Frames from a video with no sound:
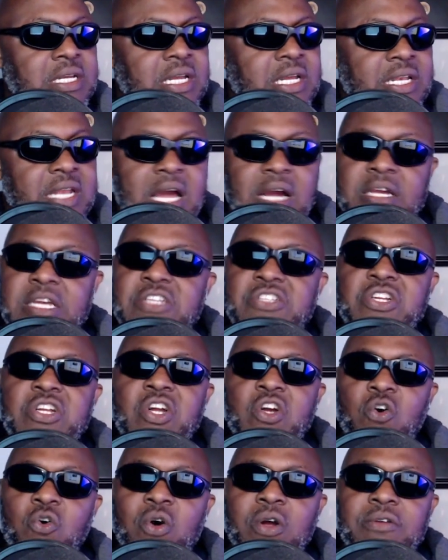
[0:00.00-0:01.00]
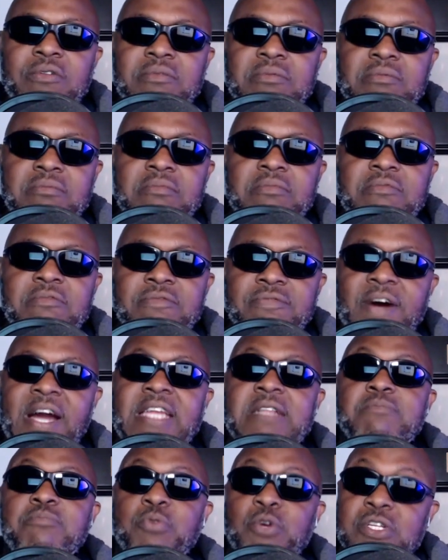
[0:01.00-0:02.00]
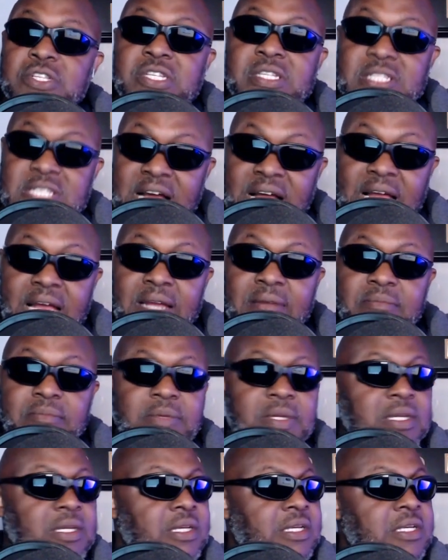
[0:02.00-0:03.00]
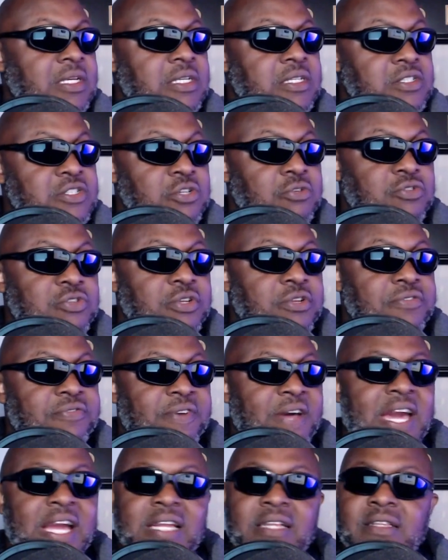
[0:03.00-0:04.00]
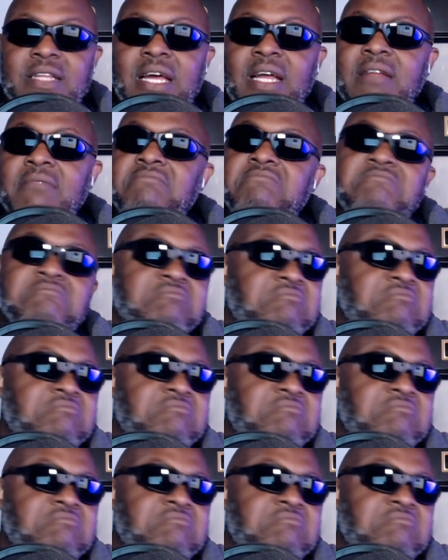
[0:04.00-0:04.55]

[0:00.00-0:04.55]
And now he's in court fighting prison time due to the fact that